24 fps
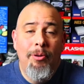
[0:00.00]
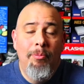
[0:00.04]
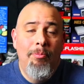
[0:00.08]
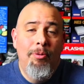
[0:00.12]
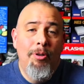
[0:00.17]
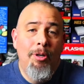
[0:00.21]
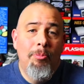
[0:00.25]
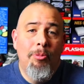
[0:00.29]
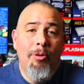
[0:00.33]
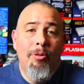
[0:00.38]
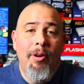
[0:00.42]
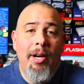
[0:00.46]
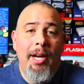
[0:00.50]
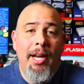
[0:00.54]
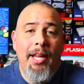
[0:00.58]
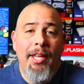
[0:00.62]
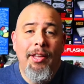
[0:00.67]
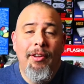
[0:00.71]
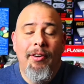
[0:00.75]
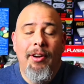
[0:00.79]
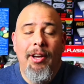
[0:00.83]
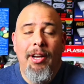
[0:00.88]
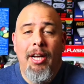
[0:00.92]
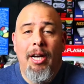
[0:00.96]
your
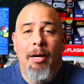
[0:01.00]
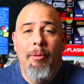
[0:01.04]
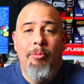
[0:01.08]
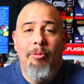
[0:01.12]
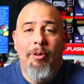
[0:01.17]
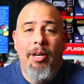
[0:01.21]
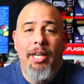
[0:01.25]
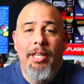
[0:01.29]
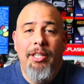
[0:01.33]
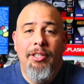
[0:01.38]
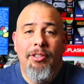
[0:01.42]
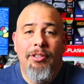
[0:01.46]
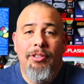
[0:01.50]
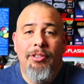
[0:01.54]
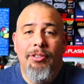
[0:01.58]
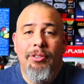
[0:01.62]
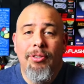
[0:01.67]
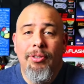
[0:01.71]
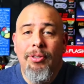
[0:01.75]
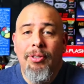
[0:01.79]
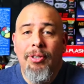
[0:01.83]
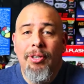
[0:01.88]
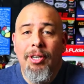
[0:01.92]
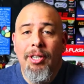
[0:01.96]
boomerang, you could upgrade your
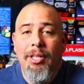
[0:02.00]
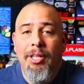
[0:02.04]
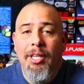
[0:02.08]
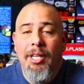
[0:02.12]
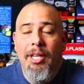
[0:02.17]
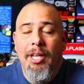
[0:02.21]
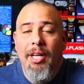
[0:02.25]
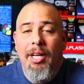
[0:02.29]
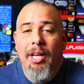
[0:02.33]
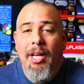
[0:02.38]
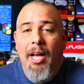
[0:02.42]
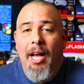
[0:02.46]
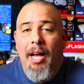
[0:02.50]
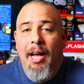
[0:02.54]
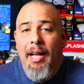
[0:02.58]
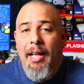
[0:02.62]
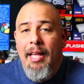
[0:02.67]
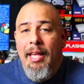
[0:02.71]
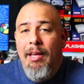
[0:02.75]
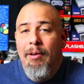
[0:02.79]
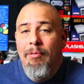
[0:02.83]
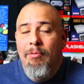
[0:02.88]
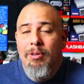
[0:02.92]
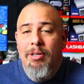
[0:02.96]
sword.
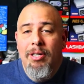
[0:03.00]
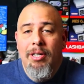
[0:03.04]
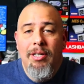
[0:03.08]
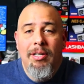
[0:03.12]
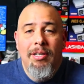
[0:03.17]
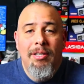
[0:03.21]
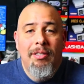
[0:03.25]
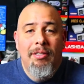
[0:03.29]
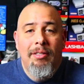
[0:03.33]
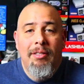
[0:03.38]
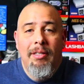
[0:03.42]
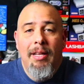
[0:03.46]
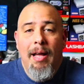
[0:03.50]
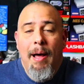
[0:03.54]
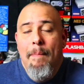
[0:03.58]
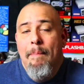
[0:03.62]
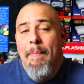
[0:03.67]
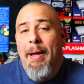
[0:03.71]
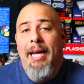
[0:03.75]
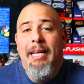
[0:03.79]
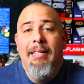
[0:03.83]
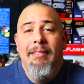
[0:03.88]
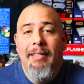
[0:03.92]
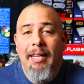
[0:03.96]
It was
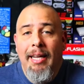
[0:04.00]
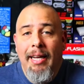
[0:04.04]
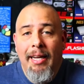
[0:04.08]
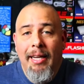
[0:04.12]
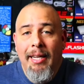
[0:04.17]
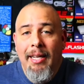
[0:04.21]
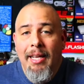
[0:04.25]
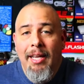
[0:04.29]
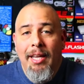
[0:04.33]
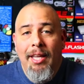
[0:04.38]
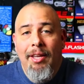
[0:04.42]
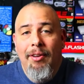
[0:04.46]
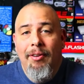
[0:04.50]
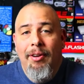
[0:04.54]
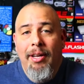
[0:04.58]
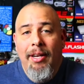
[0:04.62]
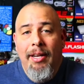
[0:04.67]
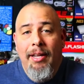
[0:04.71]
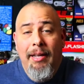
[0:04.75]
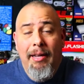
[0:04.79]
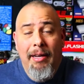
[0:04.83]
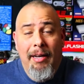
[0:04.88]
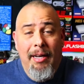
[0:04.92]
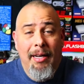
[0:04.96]
amazing. You
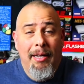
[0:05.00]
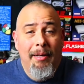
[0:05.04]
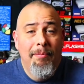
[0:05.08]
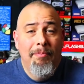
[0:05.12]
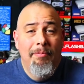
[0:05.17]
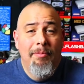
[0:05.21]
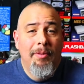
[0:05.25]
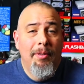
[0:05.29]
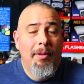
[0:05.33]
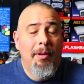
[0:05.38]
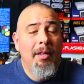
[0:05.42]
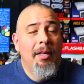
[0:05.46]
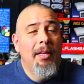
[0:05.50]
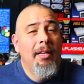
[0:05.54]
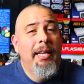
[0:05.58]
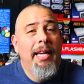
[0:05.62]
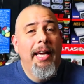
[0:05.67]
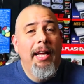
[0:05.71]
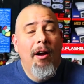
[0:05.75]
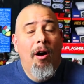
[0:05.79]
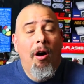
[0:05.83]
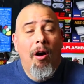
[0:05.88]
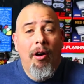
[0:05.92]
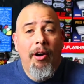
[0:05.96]
could
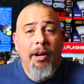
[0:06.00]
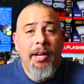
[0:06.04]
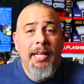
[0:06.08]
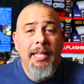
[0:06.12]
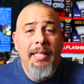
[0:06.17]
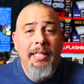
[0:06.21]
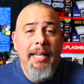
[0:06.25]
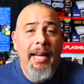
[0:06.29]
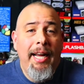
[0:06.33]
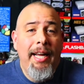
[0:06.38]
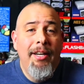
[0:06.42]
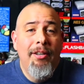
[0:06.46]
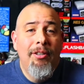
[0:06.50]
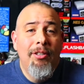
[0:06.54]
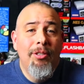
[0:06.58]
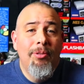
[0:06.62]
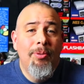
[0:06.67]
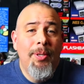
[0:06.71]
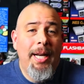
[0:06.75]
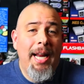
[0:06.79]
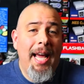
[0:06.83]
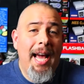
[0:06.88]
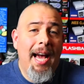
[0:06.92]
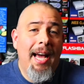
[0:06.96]
get heart containers
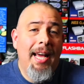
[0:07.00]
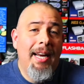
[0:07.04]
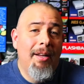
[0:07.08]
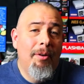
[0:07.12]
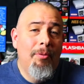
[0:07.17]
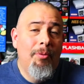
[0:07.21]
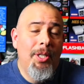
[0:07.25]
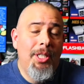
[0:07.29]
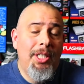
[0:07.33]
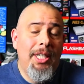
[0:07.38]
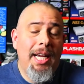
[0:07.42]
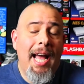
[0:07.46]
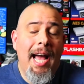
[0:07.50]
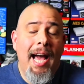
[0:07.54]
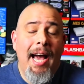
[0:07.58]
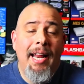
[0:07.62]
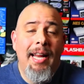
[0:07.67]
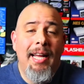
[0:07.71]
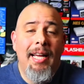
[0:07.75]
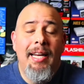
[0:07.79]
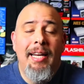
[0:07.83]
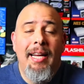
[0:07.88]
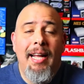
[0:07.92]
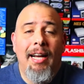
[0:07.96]
which
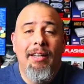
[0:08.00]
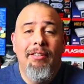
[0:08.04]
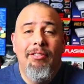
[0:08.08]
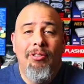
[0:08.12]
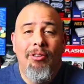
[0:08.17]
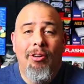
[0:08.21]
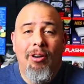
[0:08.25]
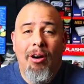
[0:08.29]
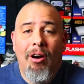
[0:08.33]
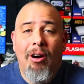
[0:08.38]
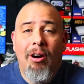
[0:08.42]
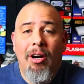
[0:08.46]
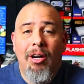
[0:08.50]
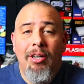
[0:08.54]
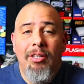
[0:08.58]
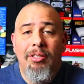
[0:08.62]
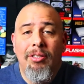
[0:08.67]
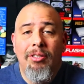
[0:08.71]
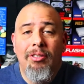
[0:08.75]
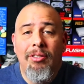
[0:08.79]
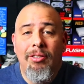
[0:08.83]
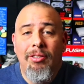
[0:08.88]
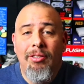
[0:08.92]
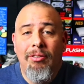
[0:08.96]
added extra
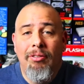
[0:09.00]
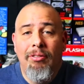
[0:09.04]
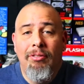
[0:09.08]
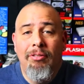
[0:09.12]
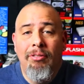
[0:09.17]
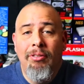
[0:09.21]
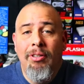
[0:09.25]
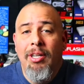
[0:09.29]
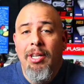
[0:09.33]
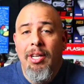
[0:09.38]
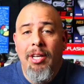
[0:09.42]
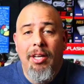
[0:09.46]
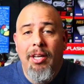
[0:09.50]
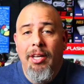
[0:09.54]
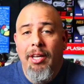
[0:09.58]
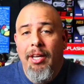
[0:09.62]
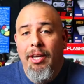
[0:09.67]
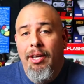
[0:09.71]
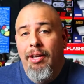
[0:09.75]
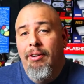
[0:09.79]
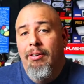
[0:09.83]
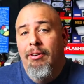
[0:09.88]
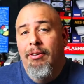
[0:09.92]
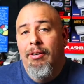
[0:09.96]
hearts to
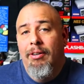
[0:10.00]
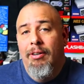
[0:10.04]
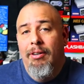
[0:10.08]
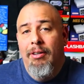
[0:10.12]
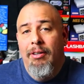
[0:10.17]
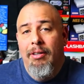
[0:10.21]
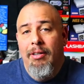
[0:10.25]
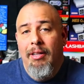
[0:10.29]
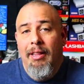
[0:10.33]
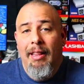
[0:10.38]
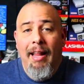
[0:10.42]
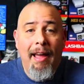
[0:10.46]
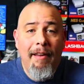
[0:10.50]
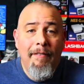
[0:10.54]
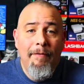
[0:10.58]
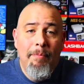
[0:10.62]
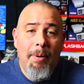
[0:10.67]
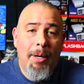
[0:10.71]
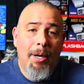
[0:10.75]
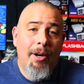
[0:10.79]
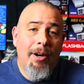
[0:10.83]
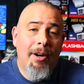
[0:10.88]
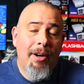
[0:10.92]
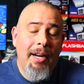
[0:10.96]
your life
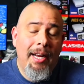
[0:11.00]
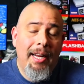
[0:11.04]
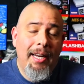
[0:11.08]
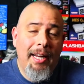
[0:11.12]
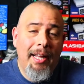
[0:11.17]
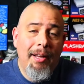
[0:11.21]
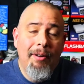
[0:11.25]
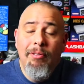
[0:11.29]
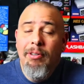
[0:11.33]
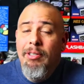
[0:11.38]
bar, and it